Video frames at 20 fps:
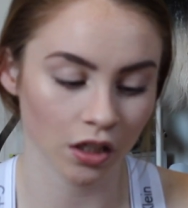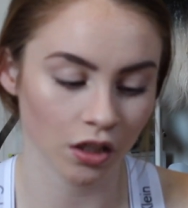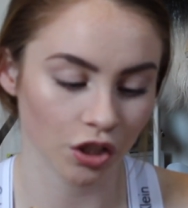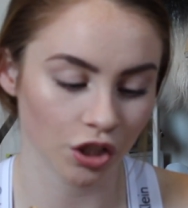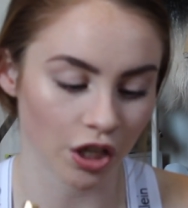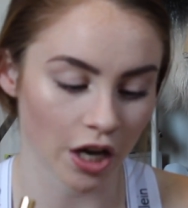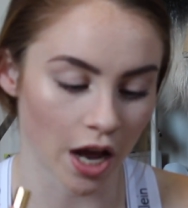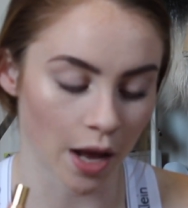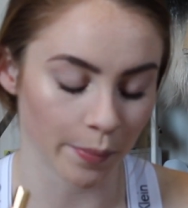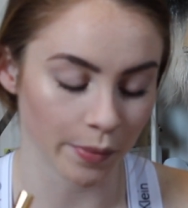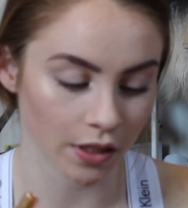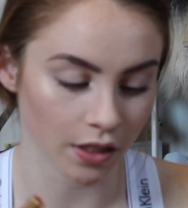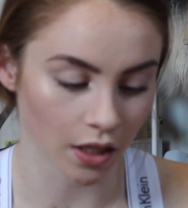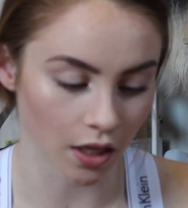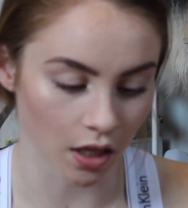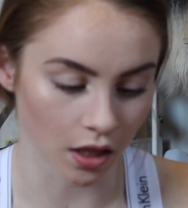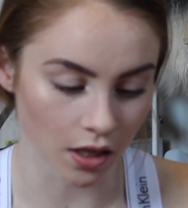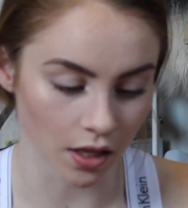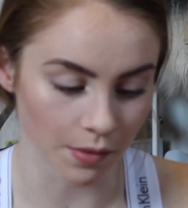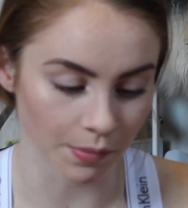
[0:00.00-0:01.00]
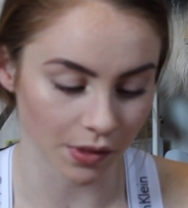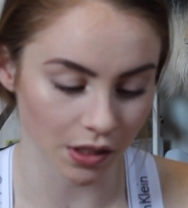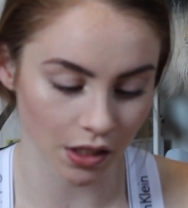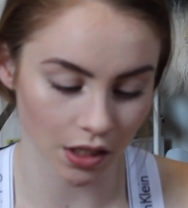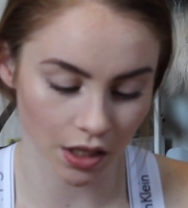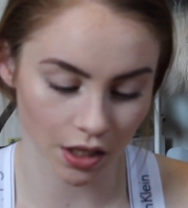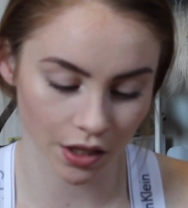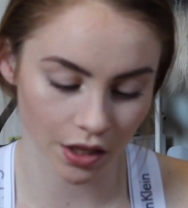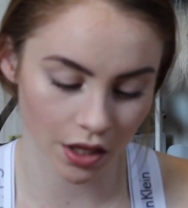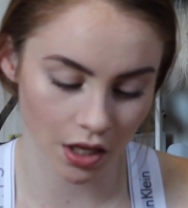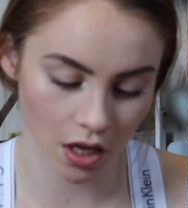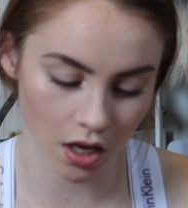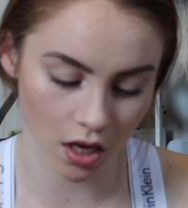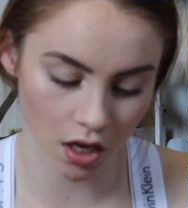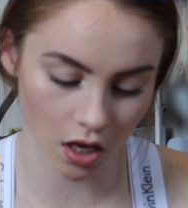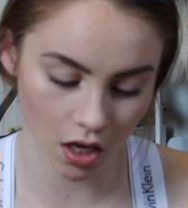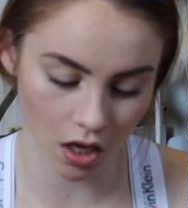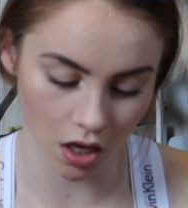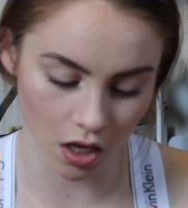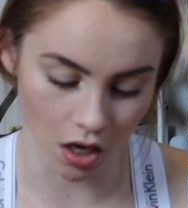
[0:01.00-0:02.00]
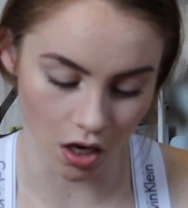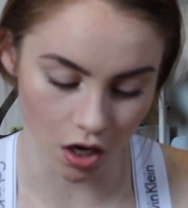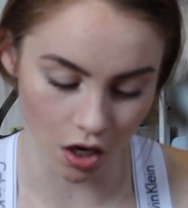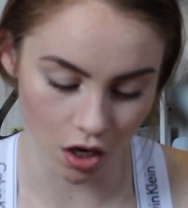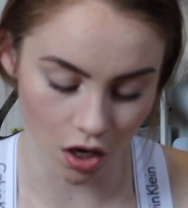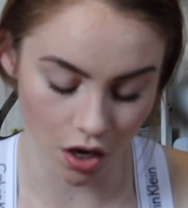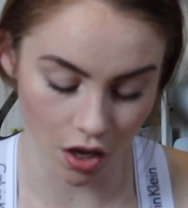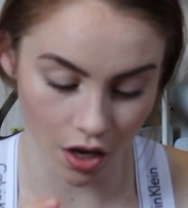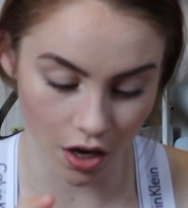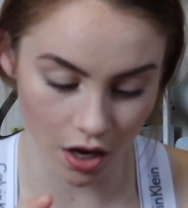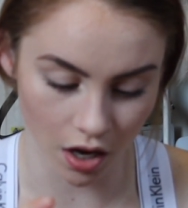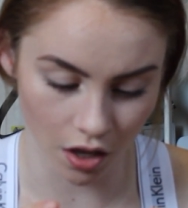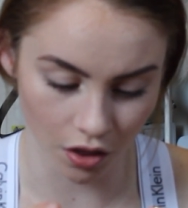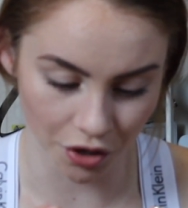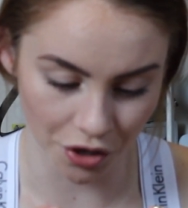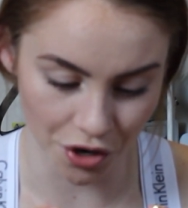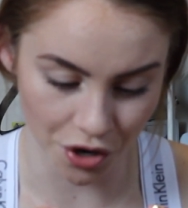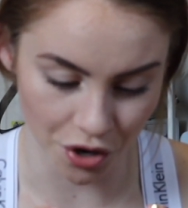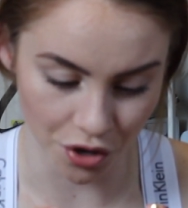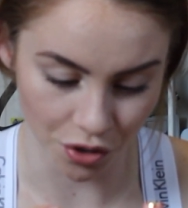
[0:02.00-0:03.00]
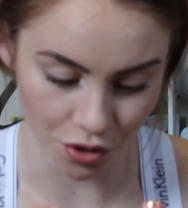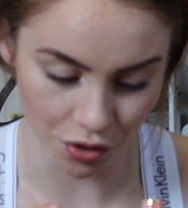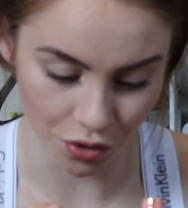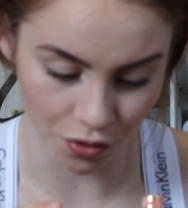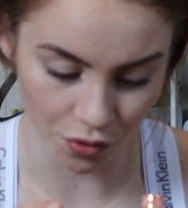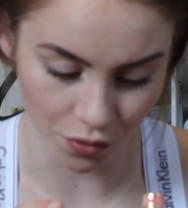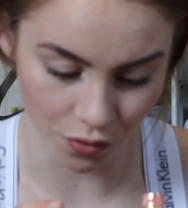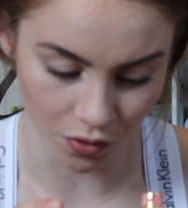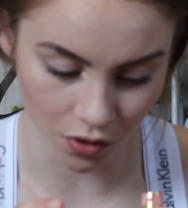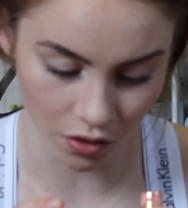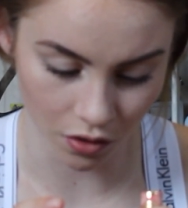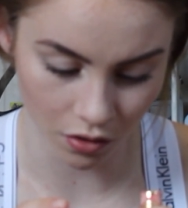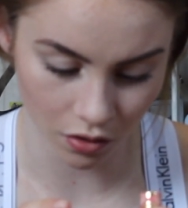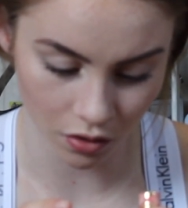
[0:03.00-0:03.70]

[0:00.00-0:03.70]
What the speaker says: chapstick lipstick thing in the color nude.